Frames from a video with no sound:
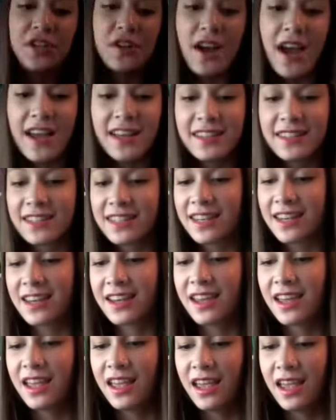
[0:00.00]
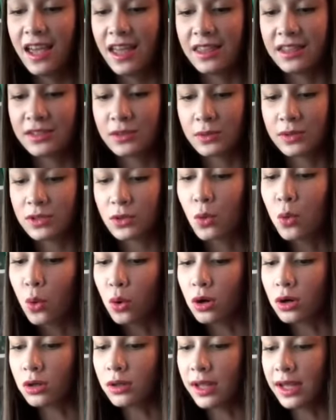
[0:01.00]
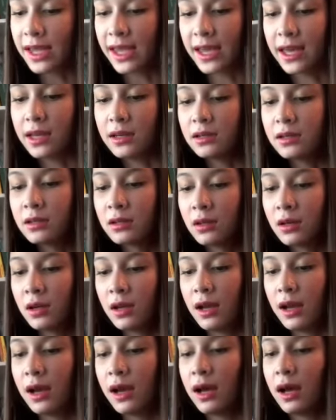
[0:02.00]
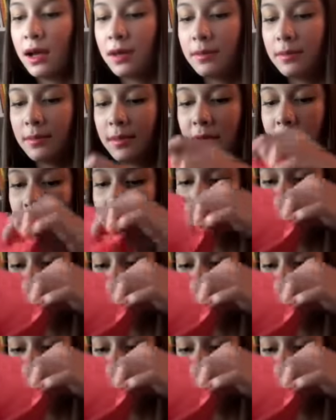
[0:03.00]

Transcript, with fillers: dress. And this one's coral again. Um,